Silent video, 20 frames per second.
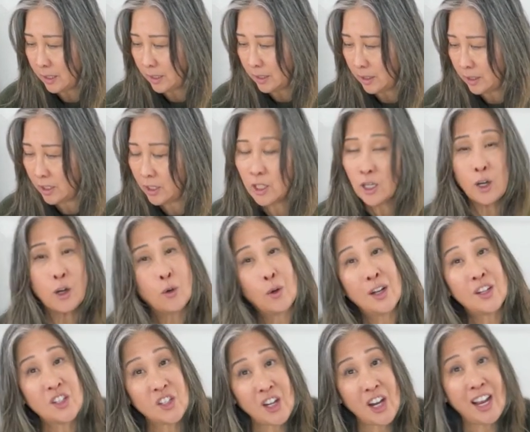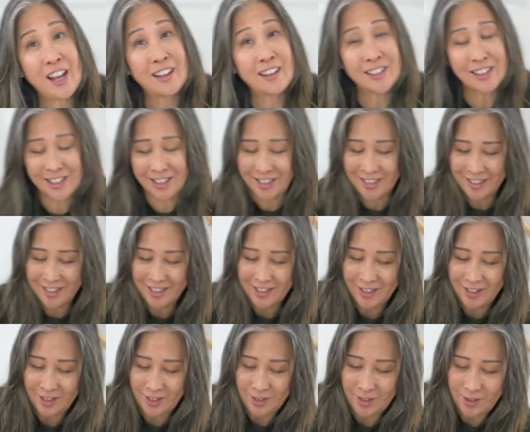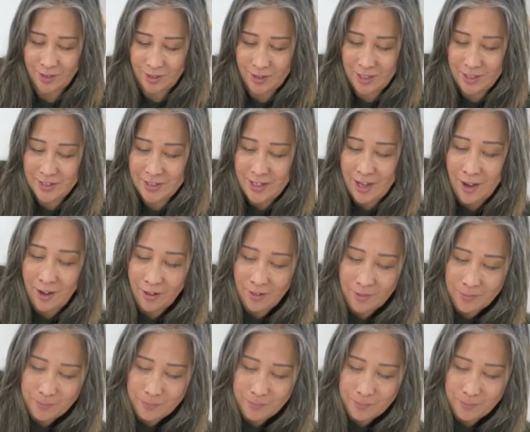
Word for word: you know, a chance to sell.